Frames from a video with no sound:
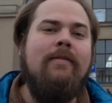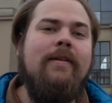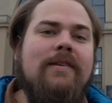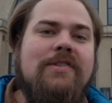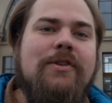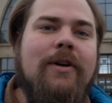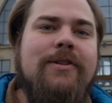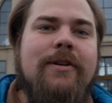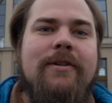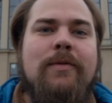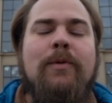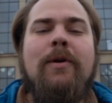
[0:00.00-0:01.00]
These
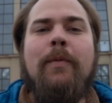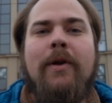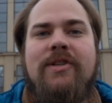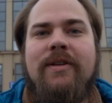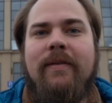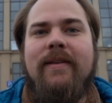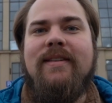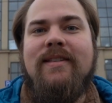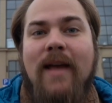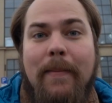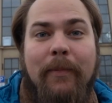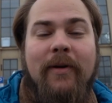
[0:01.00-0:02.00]
structures were originally
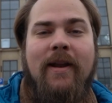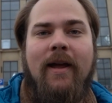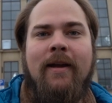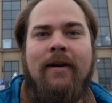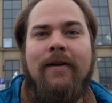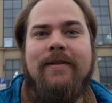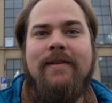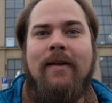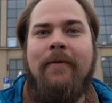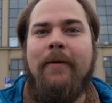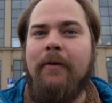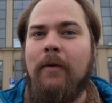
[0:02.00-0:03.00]
zeppelin hangars.
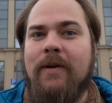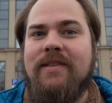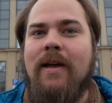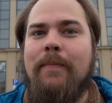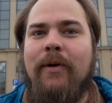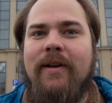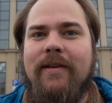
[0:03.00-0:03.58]
If you don't know what a zeppelin